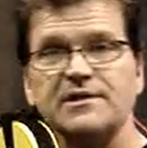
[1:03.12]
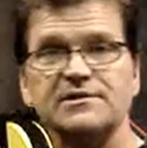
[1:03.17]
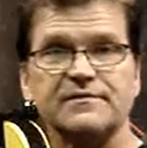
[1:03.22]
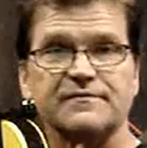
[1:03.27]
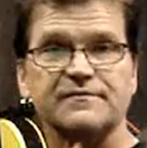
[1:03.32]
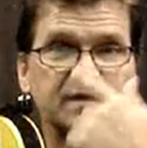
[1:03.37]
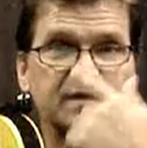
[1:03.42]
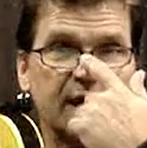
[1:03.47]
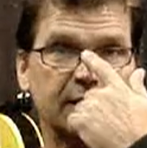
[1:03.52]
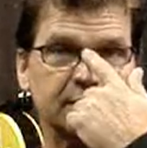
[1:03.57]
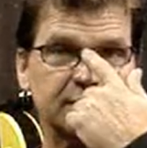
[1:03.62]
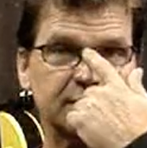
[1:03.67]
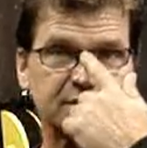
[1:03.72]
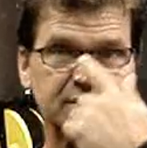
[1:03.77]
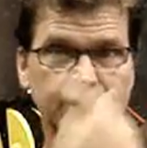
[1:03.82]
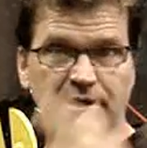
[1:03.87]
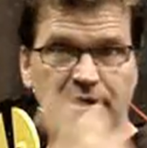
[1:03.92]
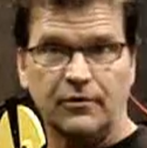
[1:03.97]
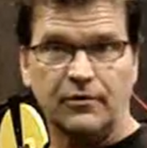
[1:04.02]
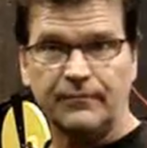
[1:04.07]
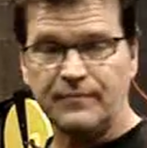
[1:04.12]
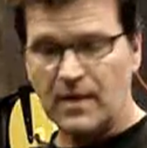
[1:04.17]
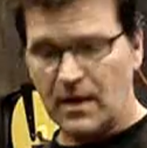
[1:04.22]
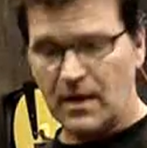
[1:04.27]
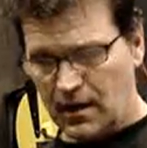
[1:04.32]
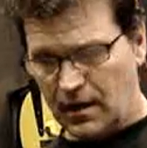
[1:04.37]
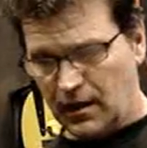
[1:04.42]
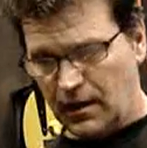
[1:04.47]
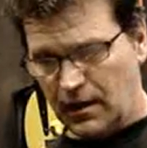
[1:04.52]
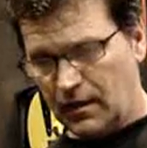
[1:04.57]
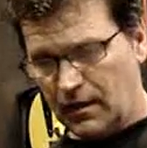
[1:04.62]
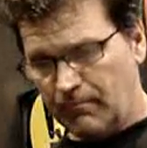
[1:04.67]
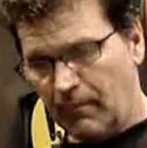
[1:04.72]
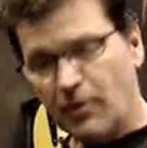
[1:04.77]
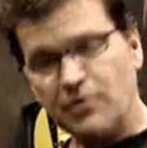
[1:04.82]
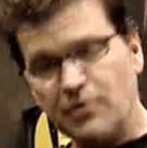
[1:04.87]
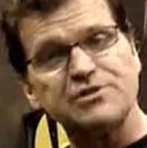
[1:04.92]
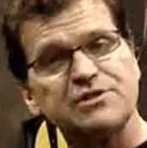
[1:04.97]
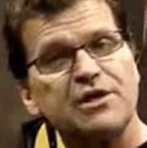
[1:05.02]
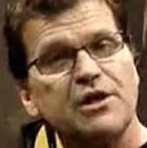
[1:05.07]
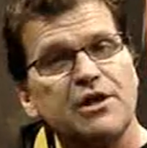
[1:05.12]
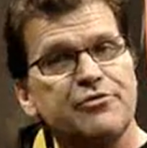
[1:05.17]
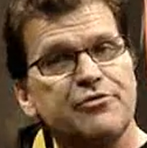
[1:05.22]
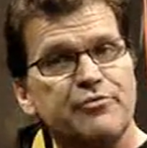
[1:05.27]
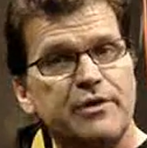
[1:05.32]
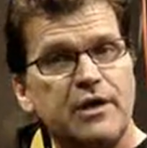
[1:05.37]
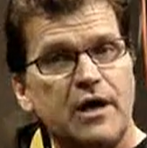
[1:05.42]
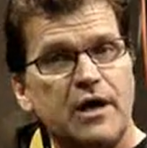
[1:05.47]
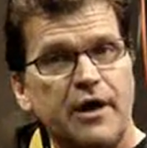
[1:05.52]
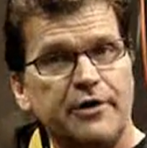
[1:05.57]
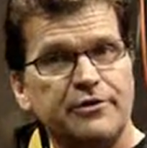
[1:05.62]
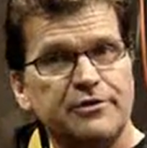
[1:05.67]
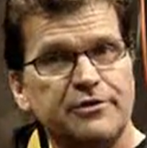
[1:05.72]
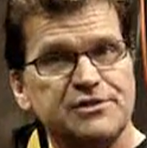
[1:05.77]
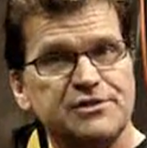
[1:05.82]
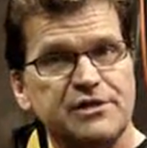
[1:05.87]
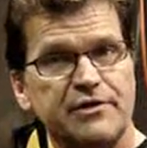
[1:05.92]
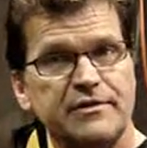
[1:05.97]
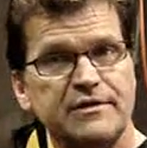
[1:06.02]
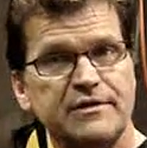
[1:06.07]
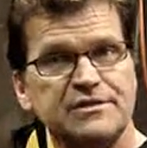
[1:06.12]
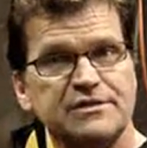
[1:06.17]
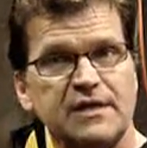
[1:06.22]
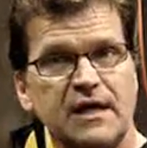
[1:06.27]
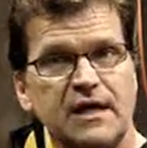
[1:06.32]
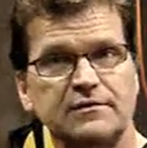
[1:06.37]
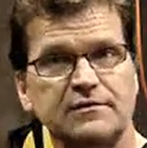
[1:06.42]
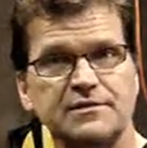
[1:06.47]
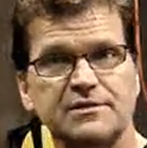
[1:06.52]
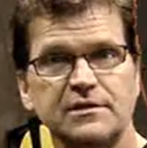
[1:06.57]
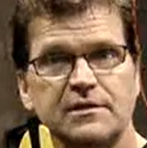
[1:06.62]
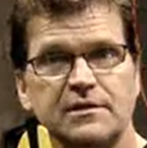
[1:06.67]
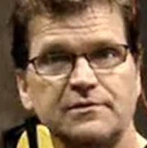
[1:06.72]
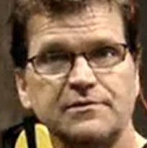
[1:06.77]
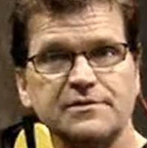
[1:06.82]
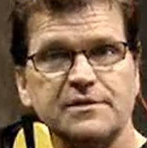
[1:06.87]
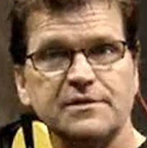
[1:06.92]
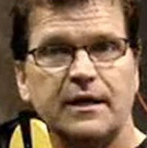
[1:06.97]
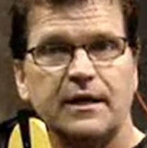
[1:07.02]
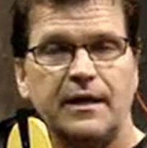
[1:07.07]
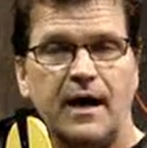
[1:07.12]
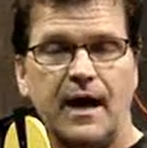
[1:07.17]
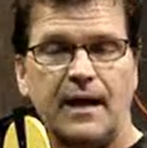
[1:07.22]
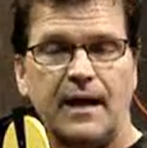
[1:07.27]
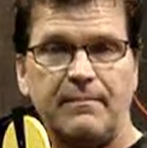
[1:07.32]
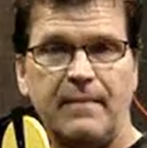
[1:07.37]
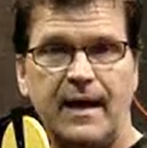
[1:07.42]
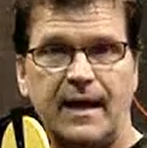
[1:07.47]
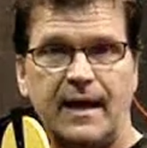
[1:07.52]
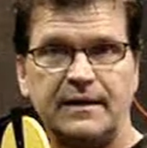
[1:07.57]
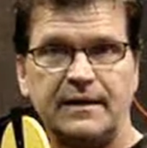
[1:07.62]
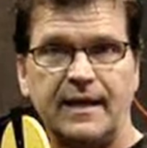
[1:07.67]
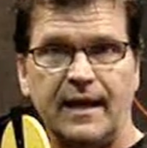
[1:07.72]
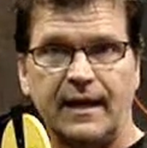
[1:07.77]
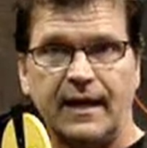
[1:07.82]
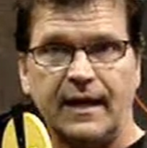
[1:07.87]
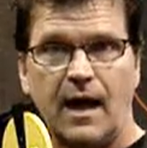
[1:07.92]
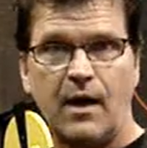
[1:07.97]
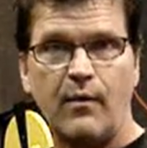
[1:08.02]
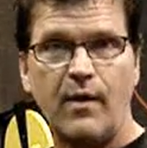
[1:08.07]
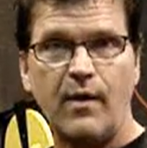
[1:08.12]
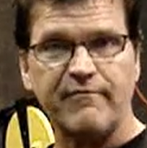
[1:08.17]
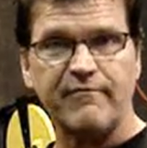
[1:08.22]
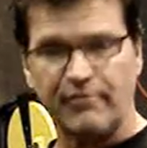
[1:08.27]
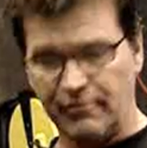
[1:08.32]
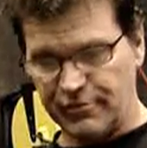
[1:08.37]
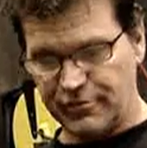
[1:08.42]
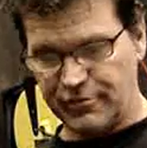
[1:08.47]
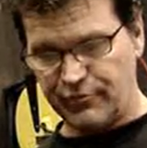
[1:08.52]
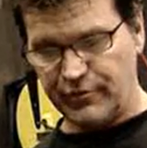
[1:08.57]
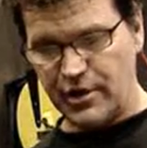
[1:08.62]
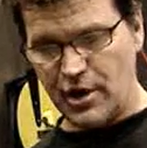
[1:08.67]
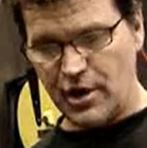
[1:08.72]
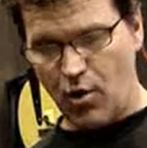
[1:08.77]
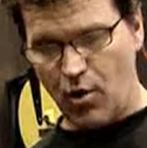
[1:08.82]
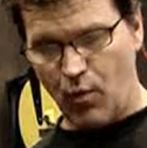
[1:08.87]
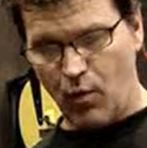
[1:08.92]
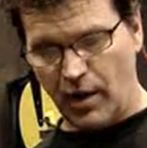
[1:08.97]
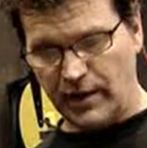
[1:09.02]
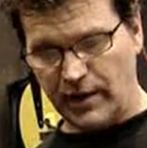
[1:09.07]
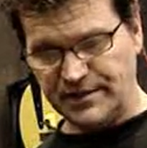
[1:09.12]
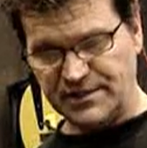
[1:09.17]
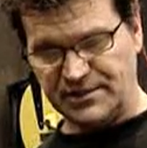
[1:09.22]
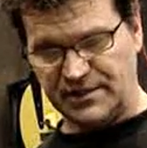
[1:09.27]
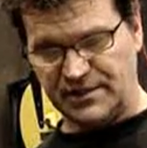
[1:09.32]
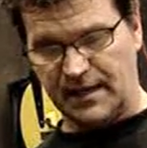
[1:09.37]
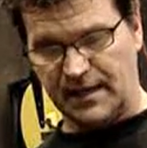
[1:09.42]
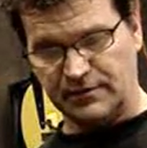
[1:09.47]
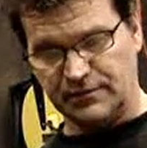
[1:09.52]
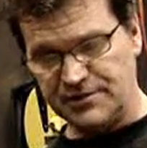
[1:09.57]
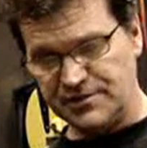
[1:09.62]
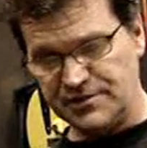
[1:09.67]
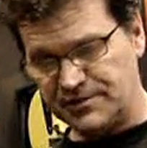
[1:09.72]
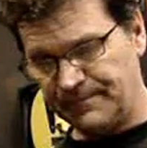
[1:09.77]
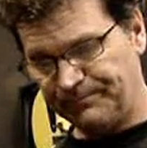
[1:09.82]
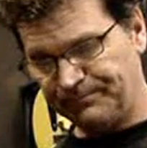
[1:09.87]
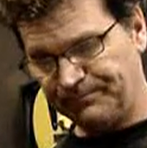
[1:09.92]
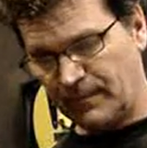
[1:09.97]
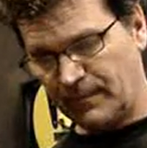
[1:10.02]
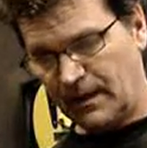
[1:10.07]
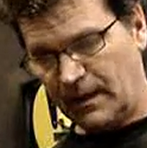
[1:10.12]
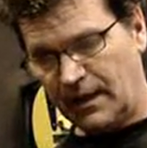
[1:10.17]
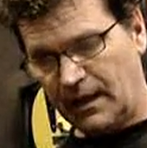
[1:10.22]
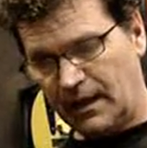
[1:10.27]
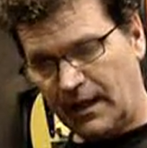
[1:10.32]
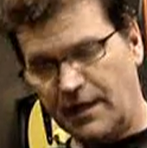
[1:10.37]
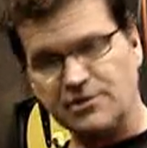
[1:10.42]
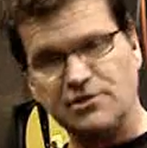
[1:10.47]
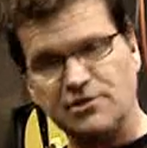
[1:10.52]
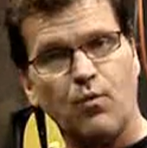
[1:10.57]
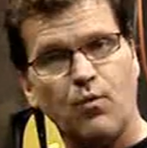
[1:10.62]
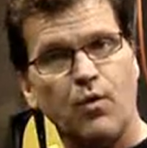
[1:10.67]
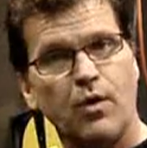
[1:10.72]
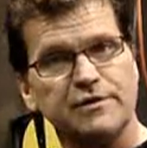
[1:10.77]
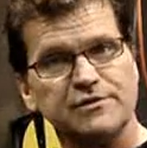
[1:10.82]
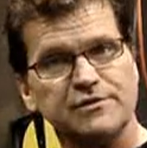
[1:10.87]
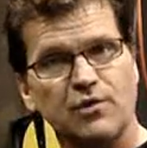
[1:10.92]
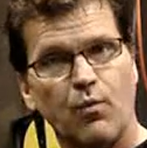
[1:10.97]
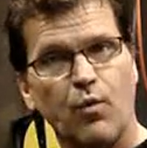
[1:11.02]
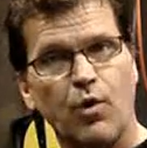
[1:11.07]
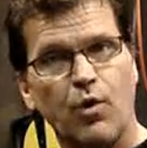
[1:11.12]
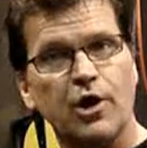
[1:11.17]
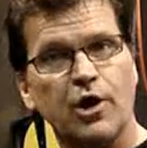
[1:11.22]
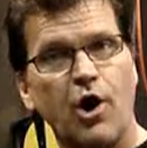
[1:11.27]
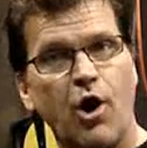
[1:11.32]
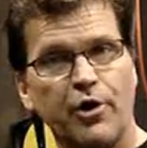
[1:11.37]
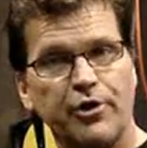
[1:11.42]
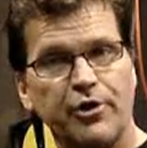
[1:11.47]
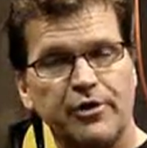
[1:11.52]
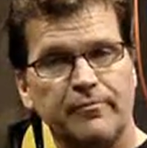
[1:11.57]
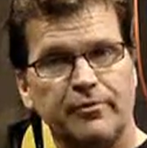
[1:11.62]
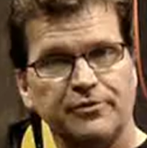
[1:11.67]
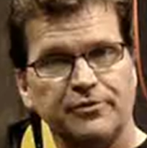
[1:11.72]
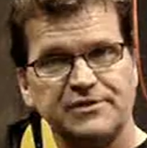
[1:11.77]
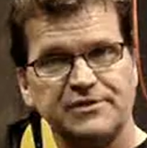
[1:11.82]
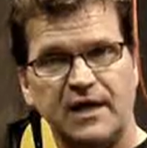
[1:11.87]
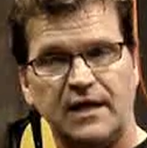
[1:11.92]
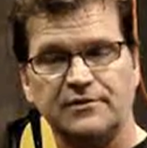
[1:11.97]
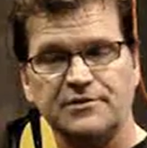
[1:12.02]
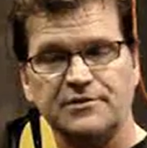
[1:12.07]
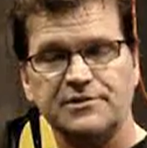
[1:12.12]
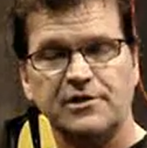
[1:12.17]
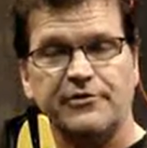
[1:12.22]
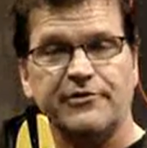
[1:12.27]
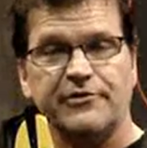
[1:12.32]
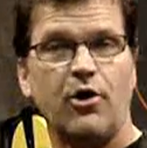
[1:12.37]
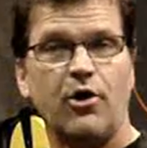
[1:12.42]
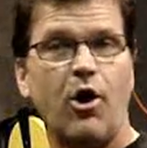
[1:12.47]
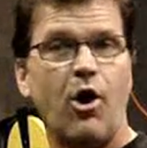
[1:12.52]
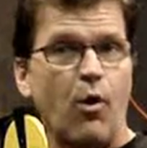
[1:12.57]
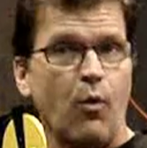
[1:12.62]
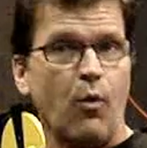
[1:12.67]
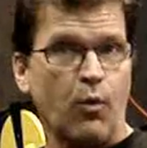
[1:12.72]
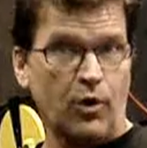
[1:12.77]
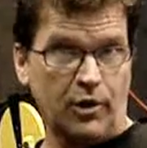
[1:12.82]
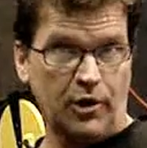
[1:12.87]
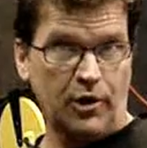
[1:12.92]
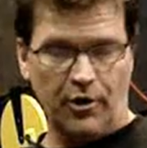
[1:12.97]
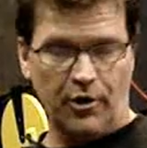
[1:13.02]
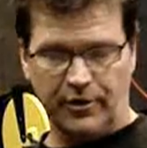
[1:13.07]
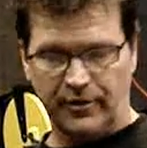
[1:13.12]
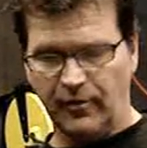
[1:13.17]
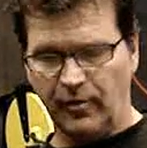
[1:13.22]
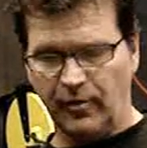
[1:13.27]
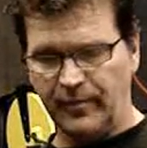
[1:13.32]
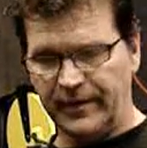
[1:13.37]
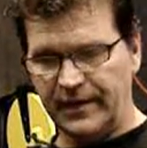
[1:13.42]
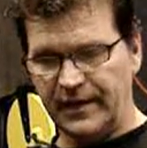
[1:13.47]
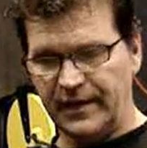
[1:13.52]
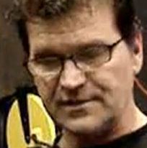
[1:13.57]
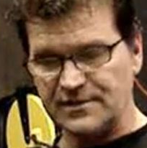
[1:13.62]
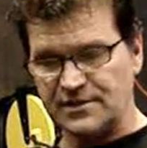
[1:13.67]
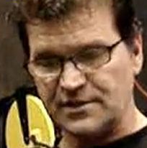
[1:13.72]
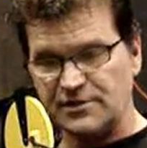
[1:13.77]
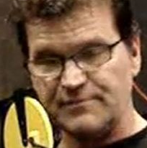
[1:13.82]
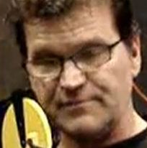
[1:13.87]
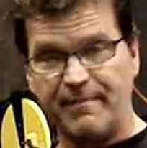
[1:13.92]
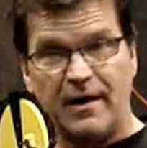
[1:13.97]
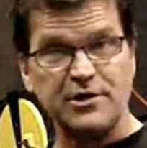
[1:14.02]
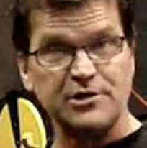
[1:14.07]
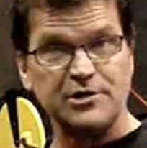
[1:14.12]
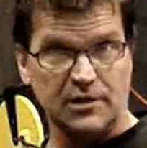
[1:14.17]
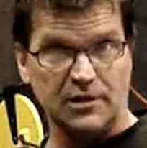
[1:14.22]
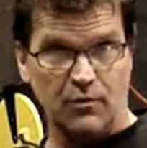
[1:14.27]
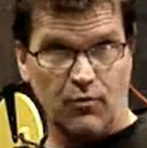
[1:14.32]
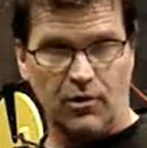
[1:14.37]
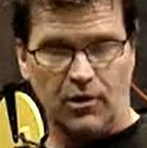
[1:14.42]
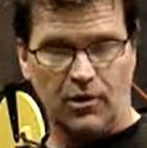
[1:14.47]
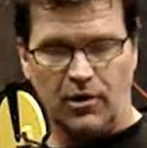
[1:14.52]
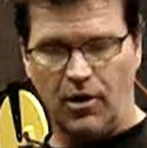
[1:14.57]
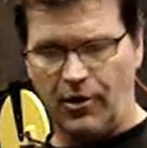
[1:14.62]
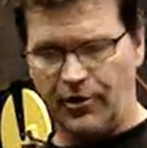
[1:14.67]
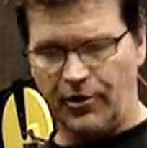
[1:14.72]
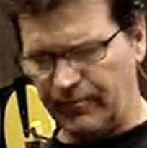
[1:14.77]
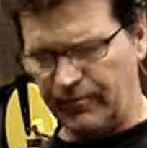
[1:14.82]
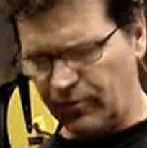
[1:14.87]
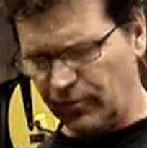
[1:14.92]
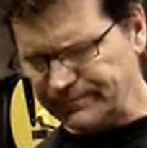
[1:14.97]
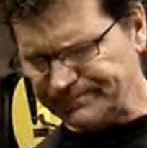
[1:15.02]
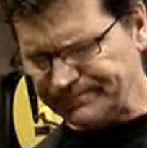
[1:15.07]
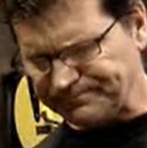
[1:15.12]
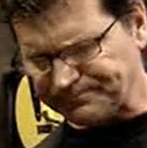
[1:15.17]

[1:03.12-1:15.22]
of stainless steel. Most 300 series stainless steels, non-magnetic. However, 301 stainless is a work hardenable stainless steel. They're all work hardenable, but it is especially work hardenable,